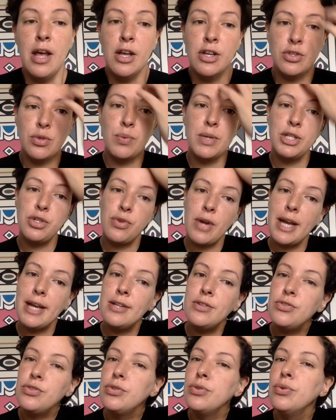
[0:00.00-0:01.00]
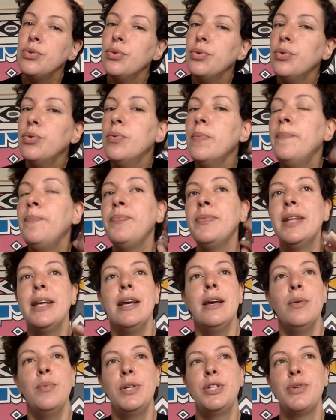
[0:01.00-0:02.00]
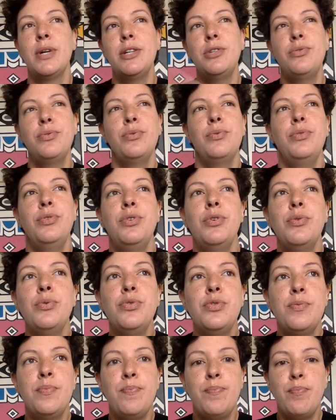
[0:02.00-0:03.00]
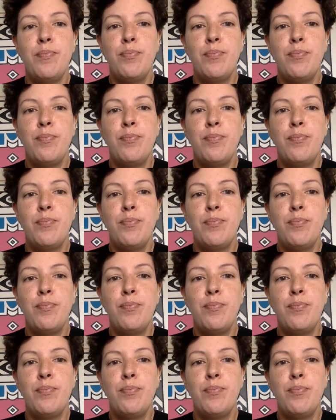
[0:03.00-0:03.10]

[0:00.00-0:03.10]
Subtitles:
So we tried to use